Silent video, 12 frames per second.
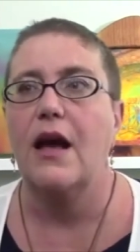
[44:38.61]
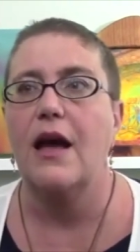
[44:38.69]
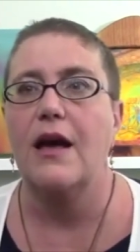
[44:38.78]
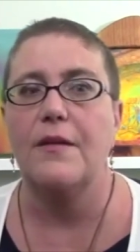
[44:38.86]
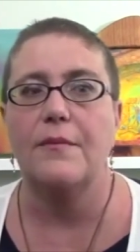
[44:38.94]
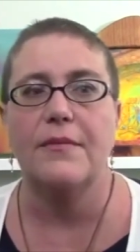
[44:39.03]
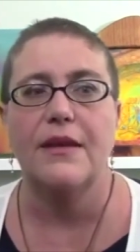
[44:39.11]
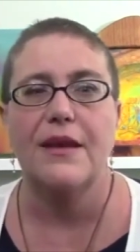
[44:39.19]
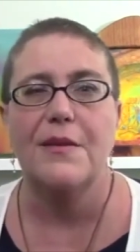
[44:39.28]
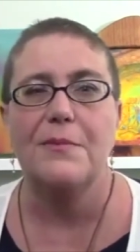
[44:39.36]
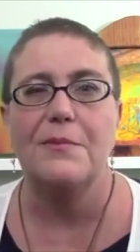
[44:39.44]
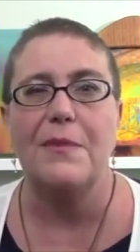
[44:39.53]
Um,
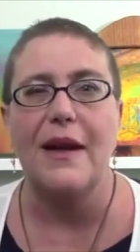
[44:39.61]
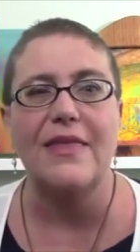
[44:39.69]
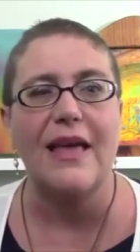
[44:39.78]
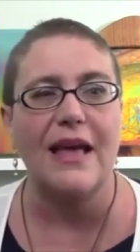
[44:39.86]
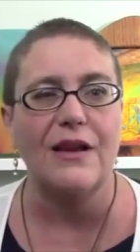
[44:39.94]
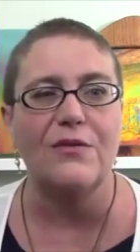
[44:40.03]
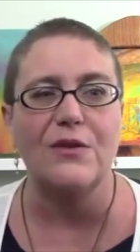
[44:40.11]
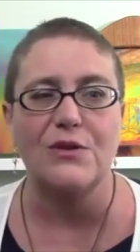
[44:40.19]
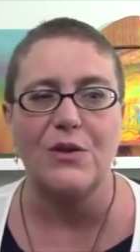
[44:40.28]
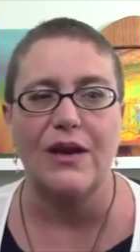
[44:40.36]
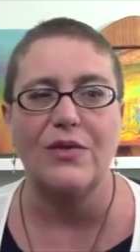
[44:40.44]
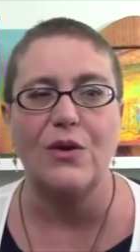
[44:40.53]
by the end of
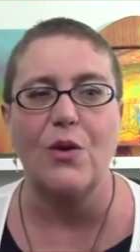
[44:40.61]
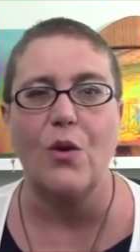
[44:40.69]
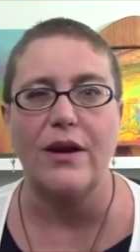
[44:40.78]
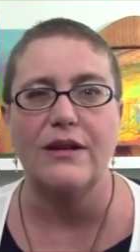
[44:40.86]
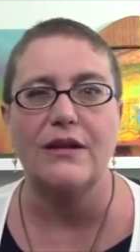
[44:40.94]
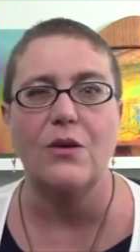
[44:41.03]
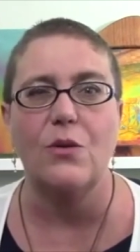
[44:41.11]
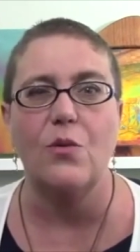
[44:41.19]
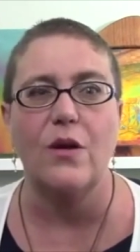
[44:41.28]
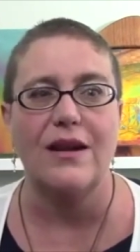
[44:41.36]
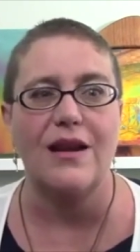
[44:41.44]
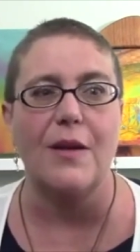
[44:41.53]
first grade, they're going to
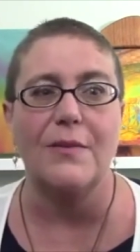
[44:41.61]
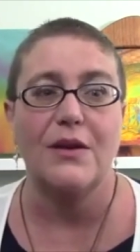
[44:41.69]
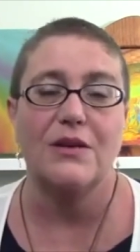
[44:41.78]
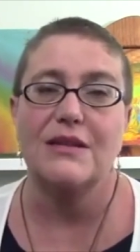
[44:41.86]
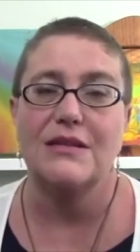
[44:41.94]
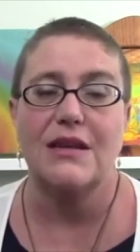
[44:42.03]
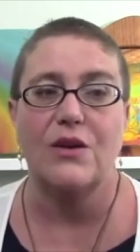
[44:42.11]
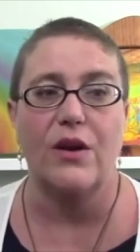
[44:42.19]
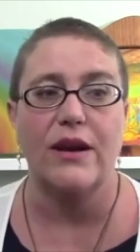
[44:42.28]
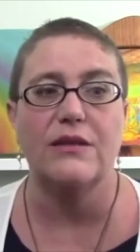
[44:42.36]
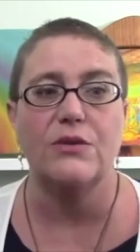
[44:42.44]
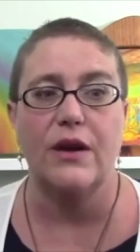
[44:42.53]
want to not be using stick
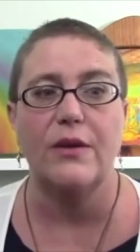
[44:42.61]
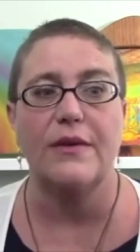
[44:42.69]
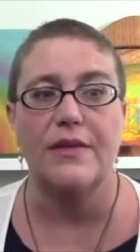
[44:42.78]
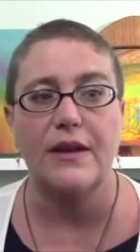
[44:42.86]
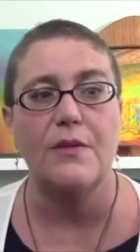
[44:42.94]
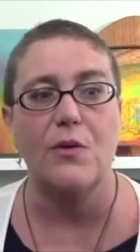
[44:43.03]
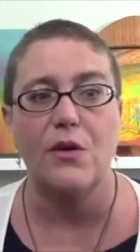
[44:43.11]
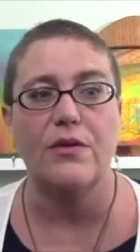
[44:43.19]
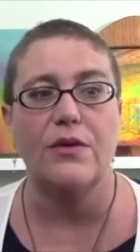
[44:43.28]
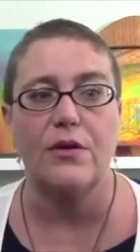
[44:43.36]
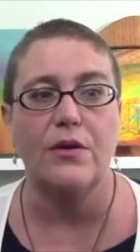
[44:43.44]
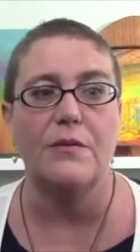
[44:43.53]
crayons to write with anymore.
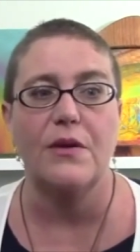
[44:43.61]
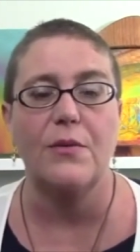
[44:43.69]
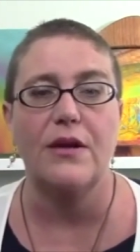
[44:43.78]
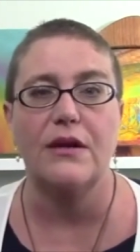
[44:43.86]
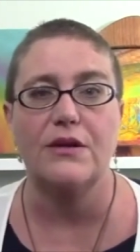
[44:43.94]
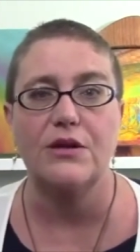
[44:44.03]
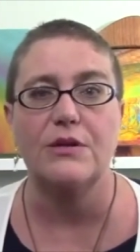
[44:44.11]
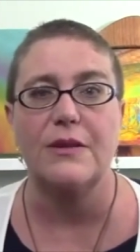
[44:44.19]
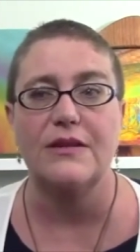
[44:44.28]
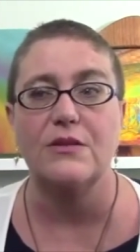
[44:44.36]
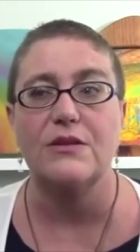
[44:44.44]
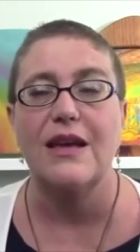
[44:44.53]
They're going to be wanting to use
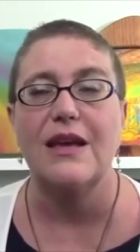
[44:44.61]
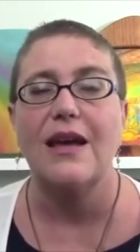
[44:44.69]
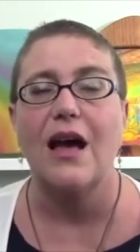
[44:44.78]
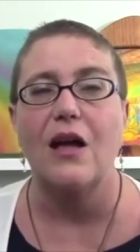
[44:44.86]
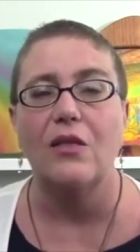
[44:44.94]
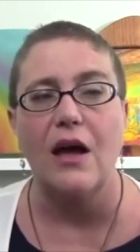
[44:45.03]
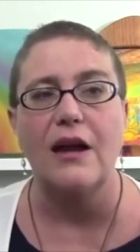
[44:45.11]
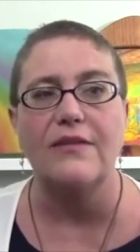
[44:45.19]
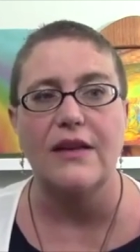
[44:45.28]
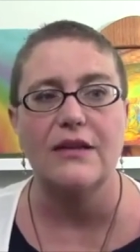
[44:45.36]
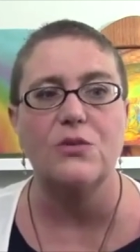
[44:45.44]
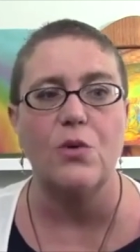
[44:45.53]
pencils. A lot
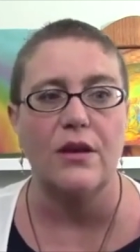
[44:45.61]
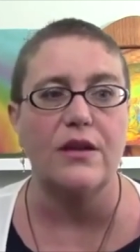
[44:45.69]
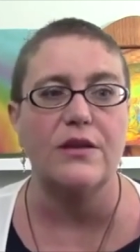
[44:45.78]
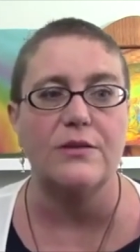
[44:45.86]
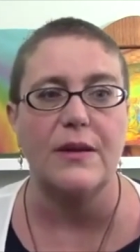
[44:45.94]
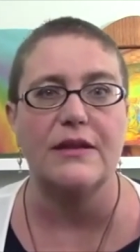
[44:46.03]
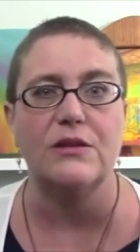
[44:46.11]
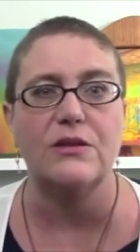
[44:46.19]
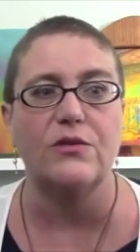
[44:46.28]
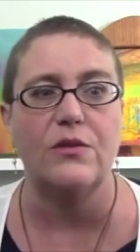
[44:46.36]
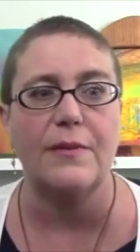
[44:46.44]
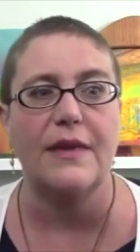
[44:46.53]
of kids want to use
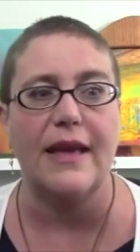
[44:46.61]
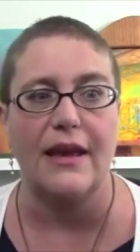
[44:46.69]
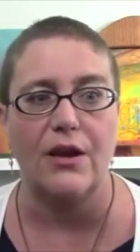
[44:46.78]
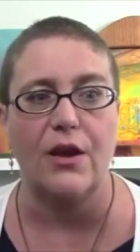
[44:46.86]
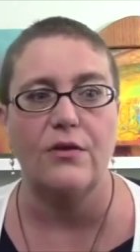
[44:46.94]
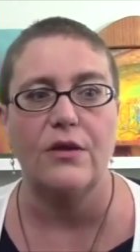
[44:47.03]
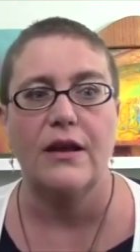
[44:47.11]
pencils from the get go.